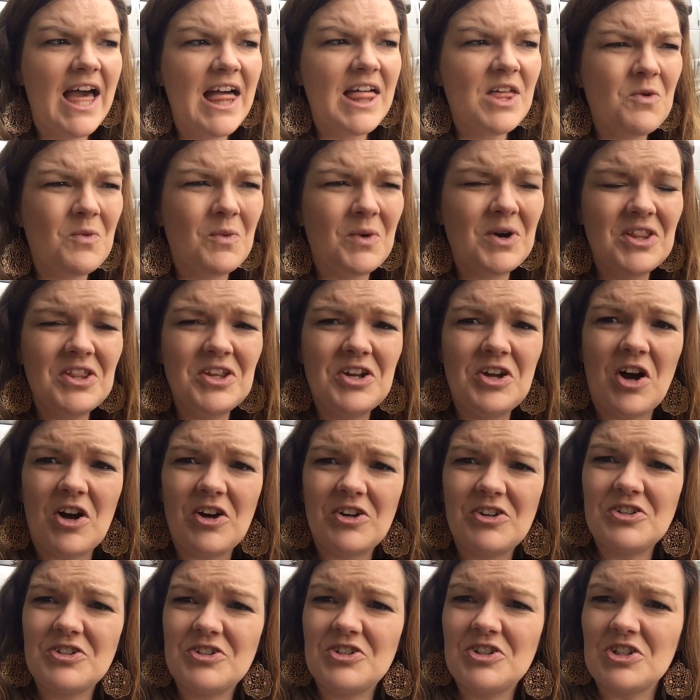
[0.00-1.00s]
And one of the
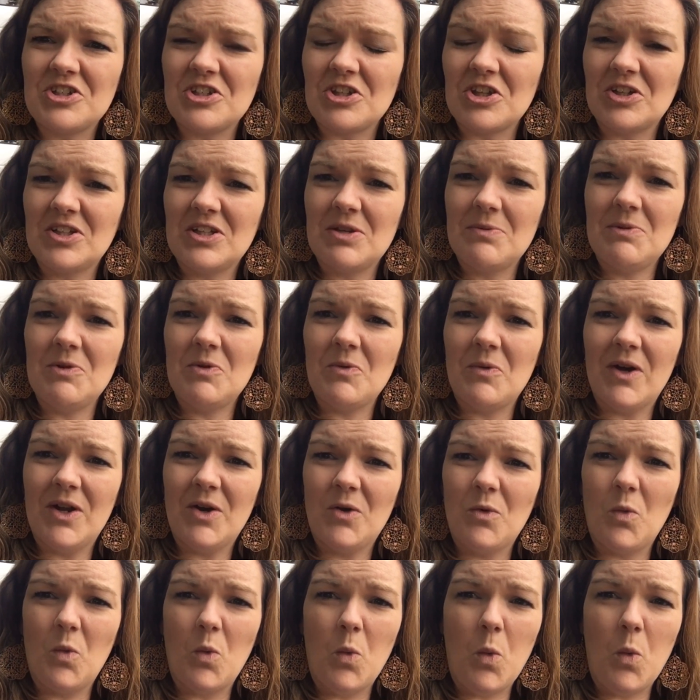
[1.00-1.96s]
doctors just looked at me and went,